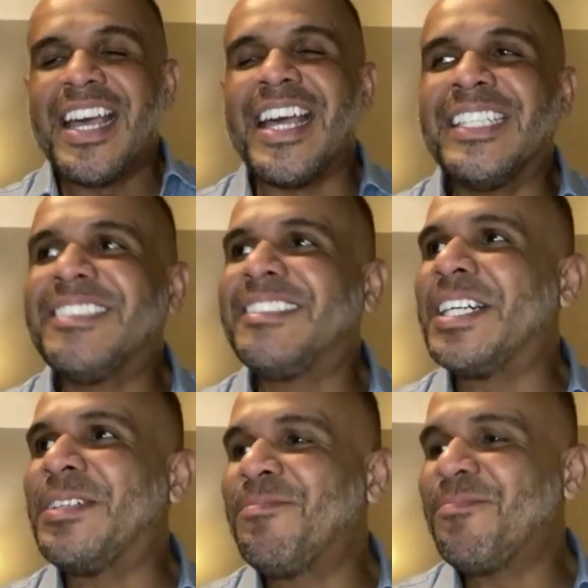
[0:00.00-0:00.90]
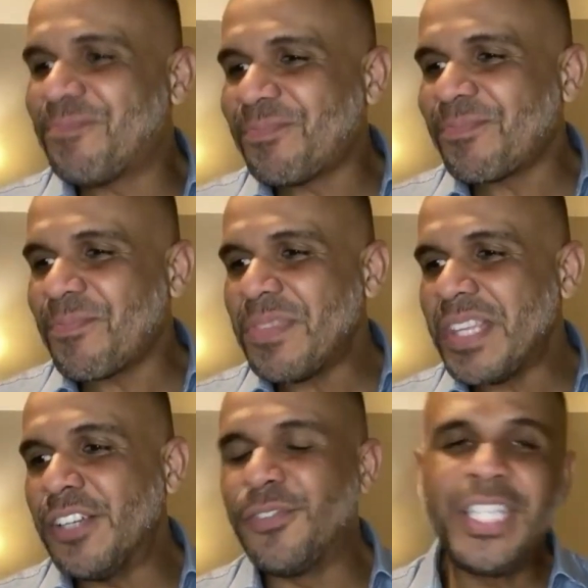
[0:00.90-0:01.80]
And um,
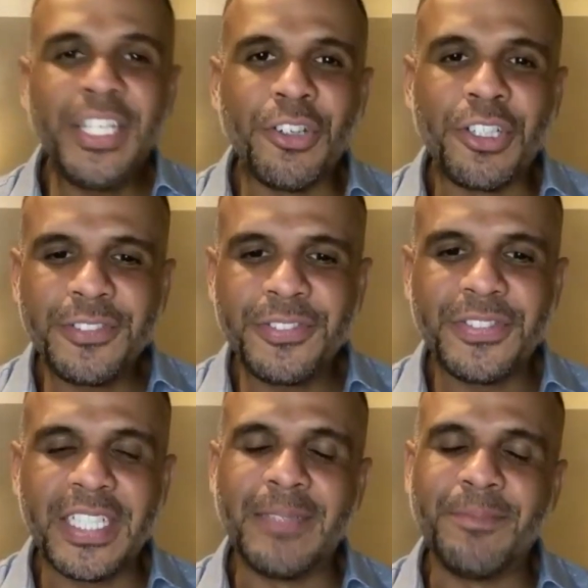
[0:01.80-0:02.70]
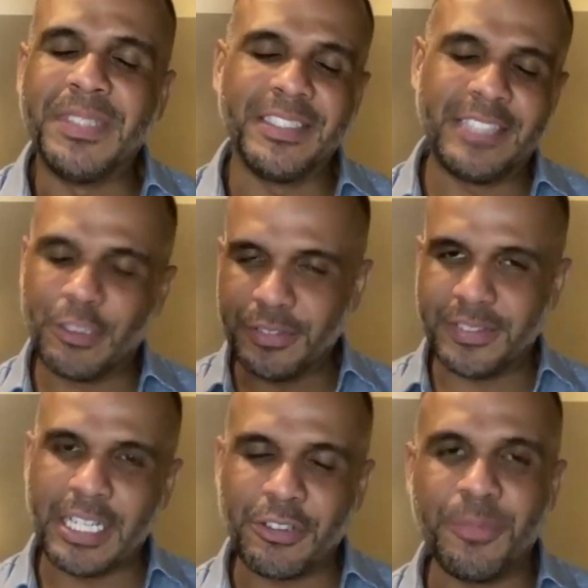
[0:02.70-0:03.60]
fun enough, uh, the sec
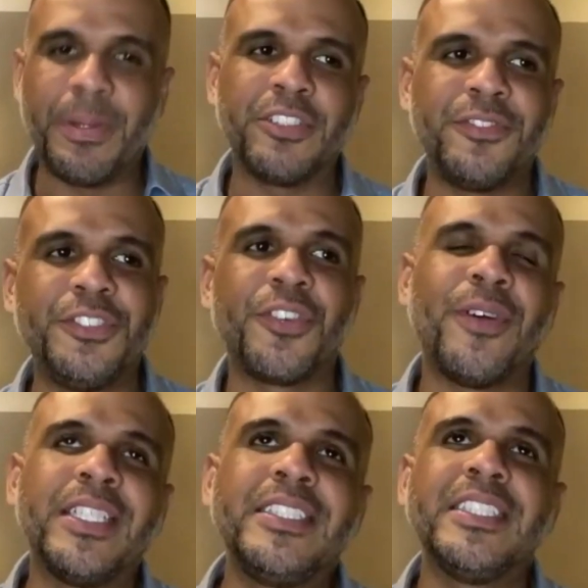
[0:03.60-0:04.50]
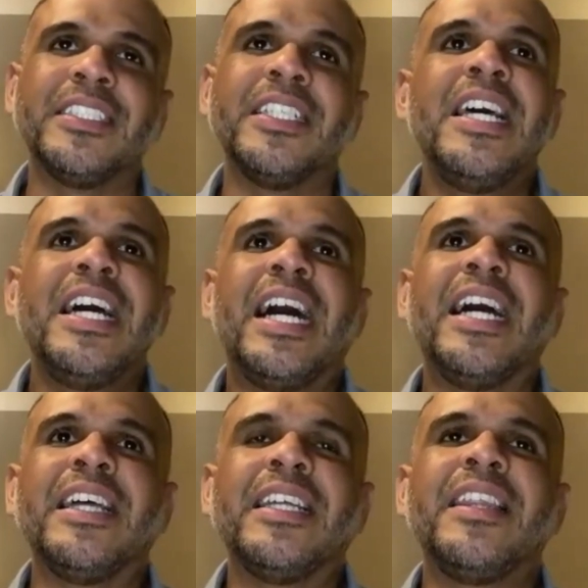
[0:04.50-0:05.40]
second part of your question,
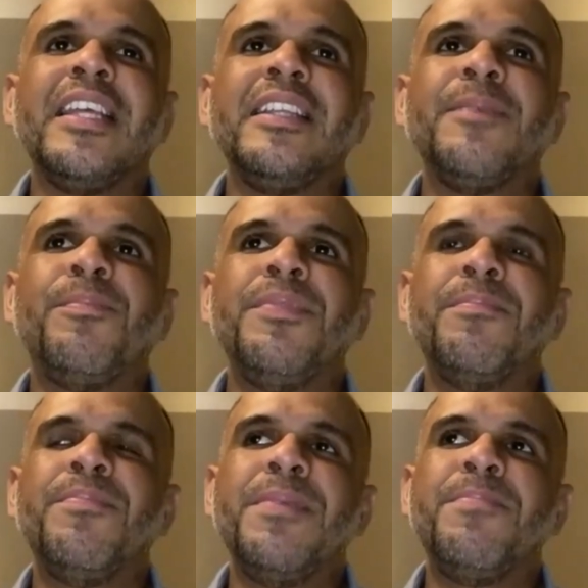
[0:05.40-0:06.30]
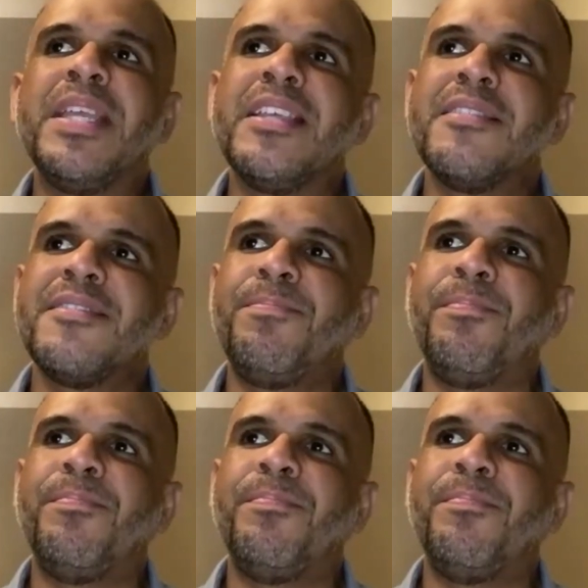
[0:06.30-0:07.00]
I, I think the, the, the biggest,